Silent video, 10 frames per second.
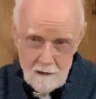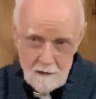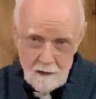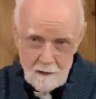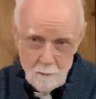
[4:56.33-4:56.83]

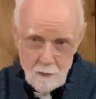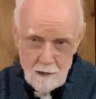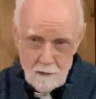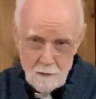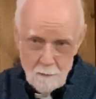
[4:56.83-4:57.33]
like the
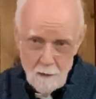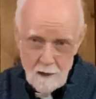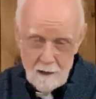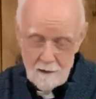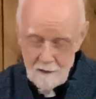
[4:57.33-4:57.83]
bread and the
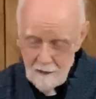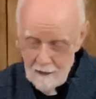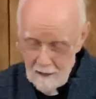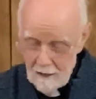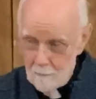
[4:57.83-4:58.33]
wine,
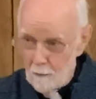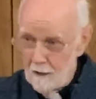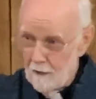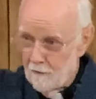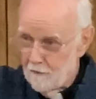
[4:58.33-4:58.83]
and we'll
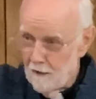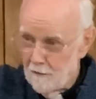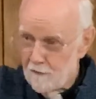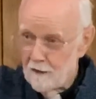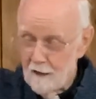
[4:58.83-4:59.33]

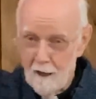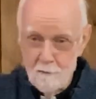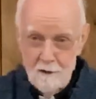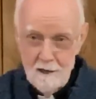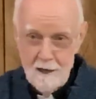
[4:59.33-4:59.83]
incense the
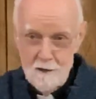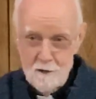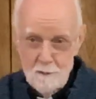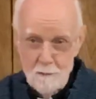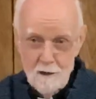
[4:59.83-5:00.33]

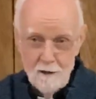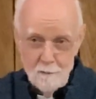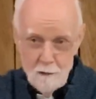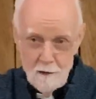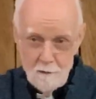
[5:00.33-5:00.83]
congregation because
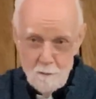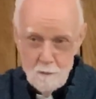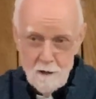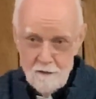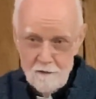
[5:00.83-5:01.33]
we are a
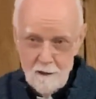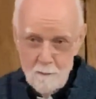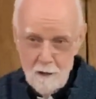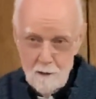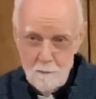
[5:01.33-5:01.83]
priestly
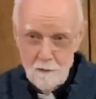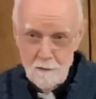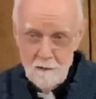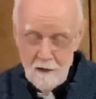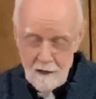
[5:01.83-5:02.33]

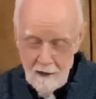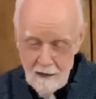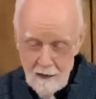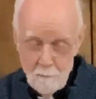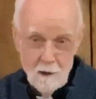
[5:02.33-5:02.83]
people,
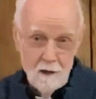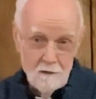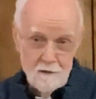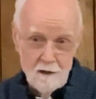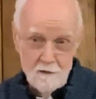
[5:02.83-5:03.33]
and we'll
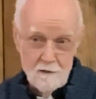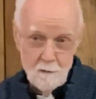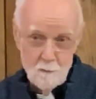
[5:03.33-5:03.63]
incense the